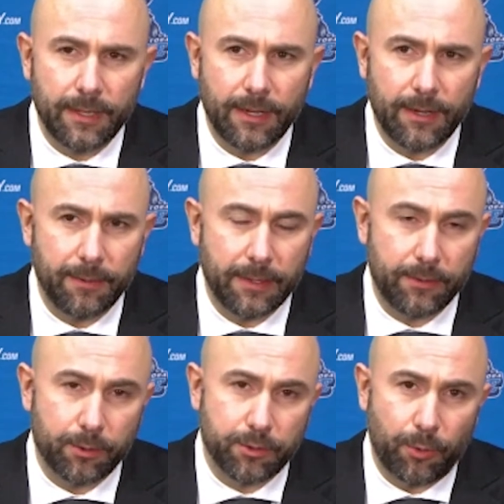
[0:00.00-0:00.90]

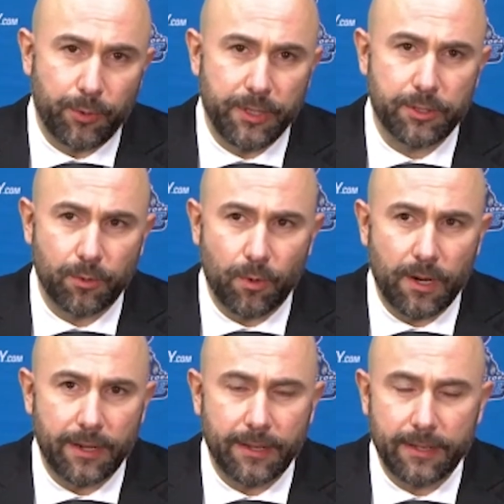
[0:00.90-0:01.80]
And there's a reason
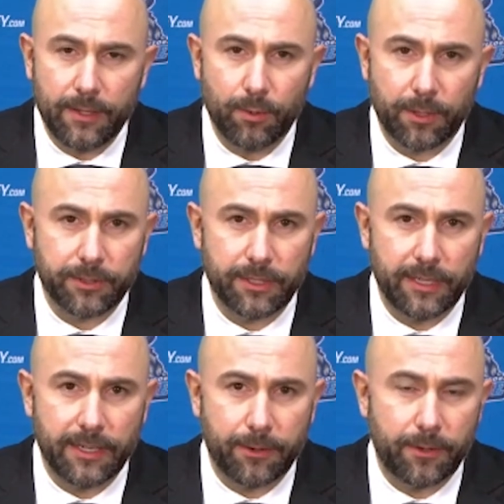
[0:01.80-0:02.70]
why he wears a
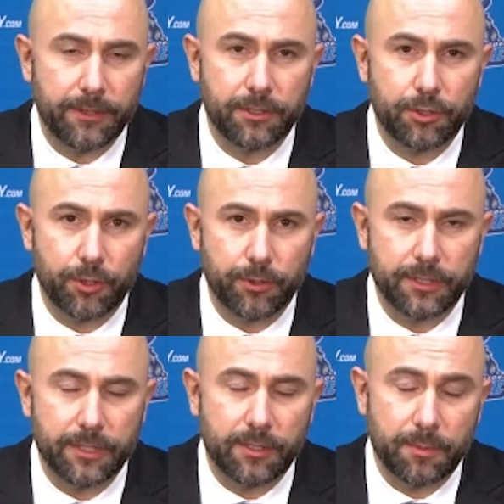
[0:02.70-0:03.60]
letter on his
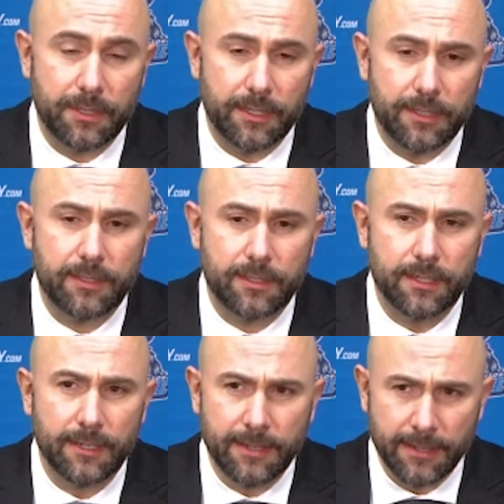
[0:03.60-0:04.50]
jersey. It's because
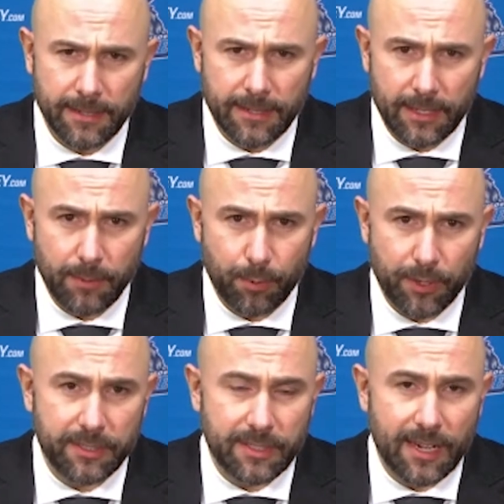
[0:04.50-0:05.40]
he
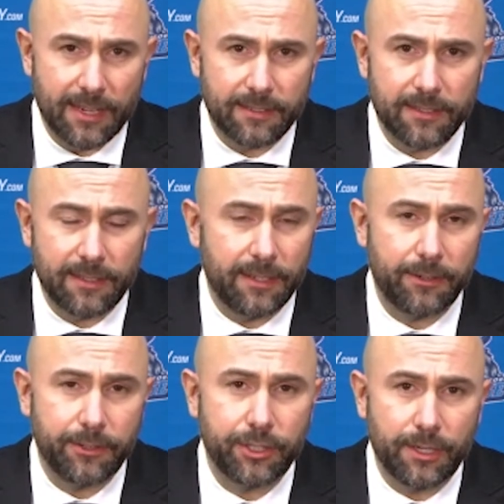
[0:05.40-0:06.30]
brings that
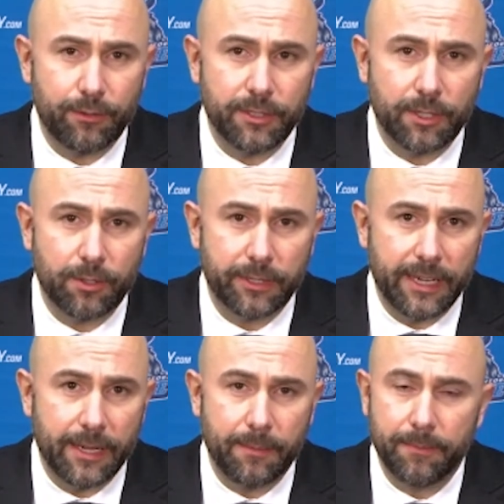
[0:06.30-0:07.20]
energy every single
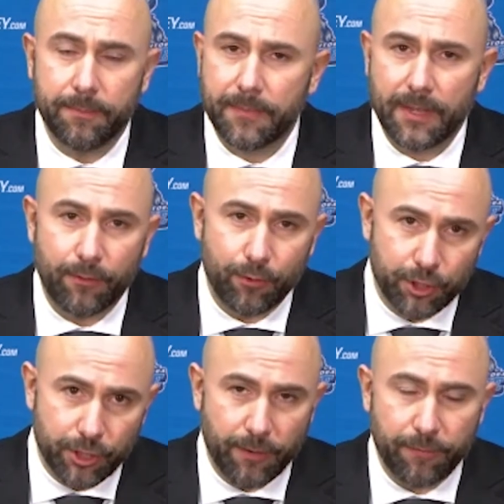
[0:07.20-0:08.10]
game, every
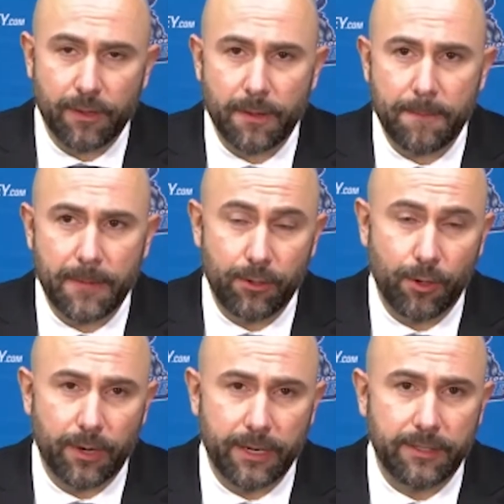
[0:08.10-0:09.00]
shift. And
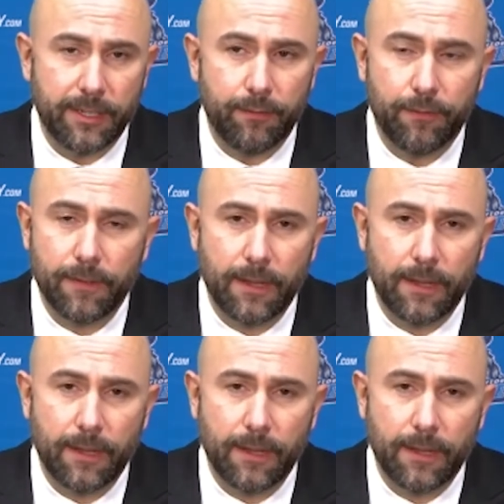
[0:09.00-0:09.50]
you're right, Dave.